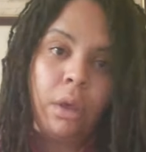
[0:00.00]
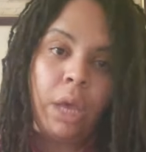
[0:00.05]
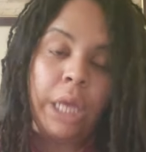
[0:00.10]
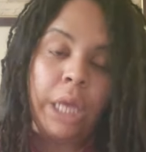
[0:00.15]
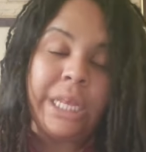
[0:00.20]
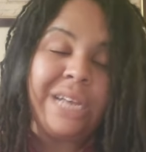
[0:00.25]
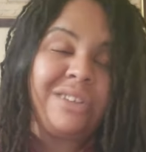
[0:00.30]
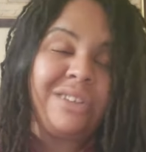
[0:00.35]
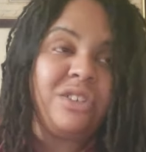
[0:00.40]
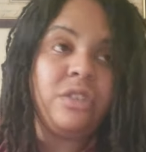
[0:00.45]

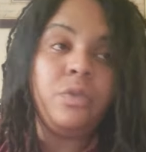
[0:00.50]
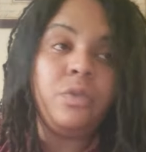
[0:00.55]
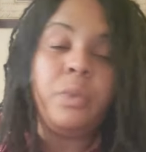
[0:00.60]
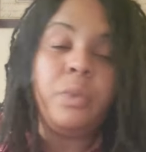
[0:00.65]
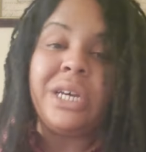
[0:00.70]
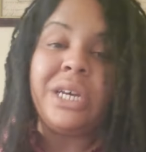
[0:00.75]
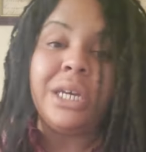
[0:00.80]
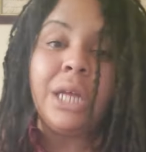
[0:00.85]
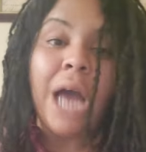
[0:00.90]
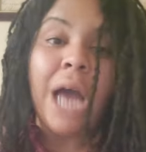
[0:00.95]
And that's just
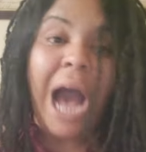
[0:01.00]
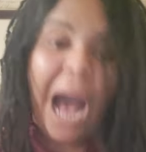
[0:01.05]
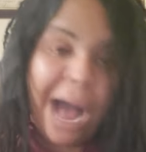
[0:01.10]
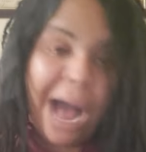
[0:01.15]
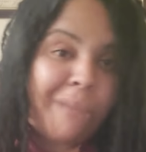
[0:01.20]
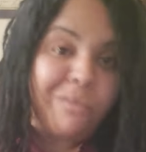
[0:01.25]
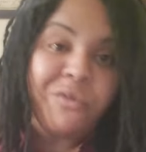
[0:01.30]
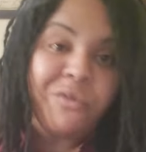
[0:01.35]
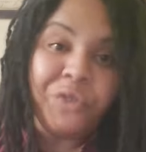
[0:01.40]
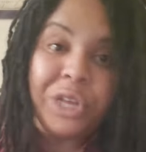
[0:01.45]
what
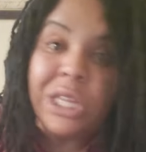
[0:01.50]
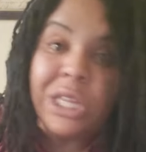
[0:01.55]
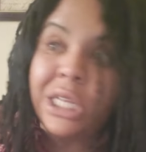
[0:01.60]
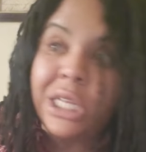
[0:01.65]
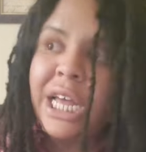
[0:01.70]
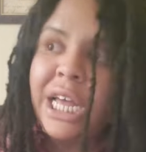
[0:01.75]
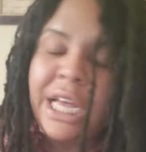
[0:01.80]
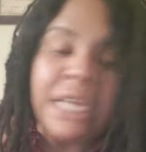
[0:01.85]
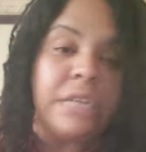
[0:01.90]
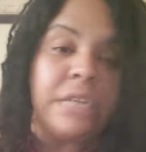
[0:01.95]
I'm feeling
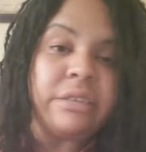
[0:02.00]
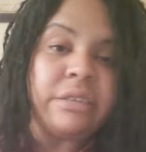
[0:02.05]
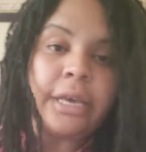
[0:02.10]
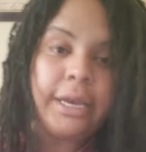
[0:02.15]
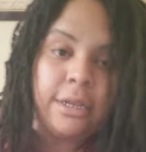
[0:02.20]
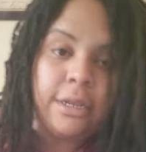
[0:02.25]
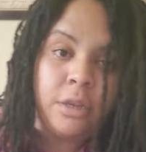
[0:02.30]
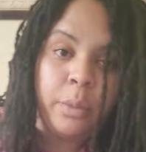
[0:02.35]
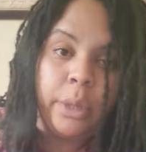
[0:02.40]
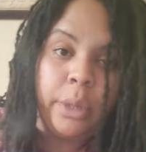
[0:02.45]
that he's
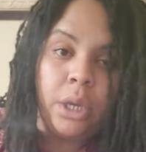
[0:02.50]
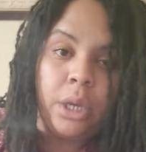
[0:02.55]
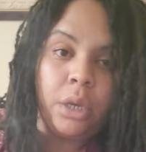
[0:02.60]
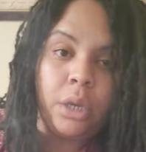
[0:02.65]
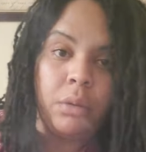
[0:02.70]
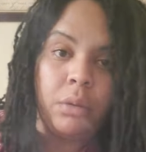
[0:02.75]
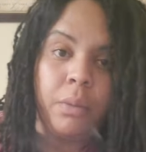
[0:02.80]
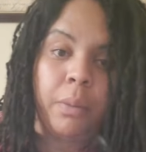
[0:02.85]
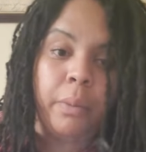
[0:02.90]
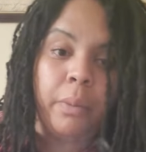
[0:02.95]
saying to me,
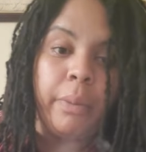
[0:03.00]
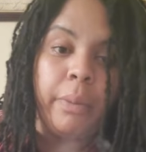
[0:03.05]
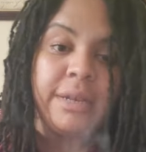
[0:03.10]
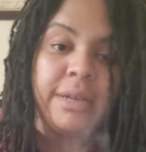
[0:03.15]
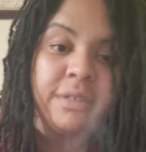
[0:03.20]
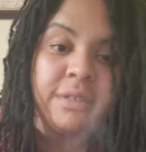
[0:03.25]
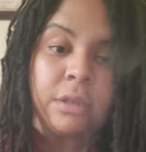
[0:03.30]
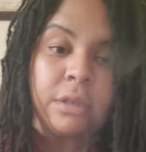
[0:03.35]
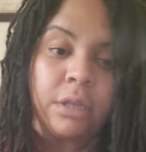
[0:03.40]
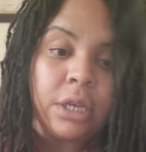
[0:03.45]

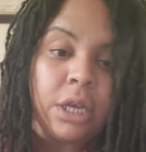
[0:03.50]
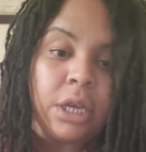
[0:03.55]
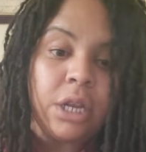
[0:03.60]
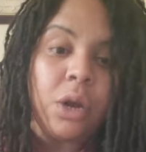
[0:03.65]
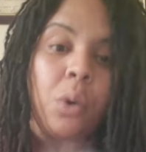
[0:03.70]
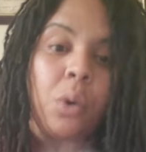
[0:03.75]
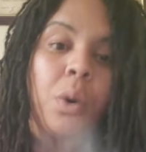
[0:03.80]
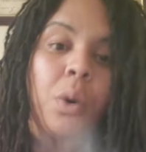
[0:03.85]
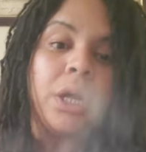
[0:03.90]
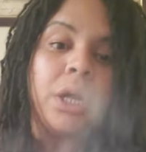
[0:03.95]
basically. They don't